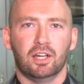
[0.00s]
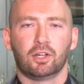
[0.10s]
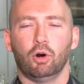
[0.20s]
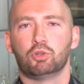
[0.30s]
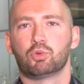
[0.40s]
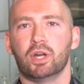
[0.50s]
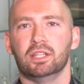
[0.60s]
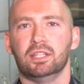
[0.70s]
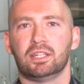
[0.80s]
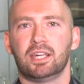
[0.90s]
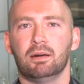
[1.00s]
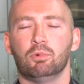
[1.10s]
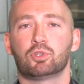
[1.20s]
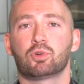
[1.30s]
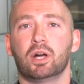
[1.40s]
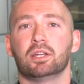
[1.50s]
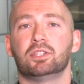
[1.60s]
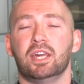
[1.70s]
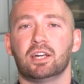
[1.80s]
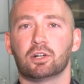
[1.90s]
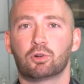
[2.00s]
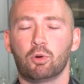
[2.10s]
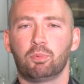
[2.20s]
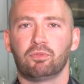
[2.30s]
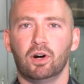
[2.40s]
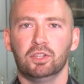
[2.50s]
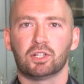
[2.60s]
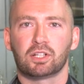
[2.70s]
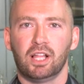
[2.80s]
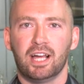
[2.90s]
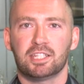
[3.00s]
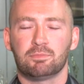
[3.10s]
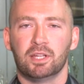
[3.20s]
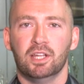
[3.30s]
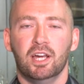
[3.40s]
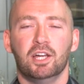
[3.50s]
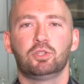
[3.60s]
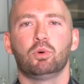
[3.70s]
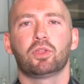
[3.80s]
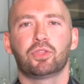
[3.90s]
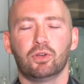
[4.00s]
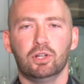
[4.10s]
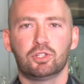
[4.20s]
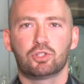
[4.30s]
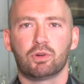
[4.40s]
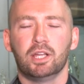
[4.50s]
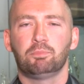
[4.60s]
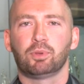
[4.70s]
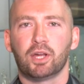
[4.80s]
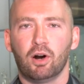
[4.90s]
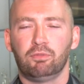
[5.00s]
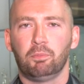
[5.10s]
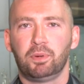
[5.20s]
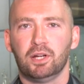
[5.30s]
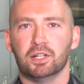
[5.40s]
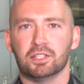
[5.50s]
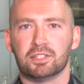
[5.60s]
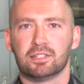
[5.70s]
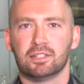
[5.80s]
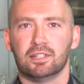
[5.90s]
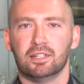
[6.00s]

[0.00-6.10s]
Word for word: Coach Randy Kiehm will try to take a group of underclassmen into a third straight playoff appearance.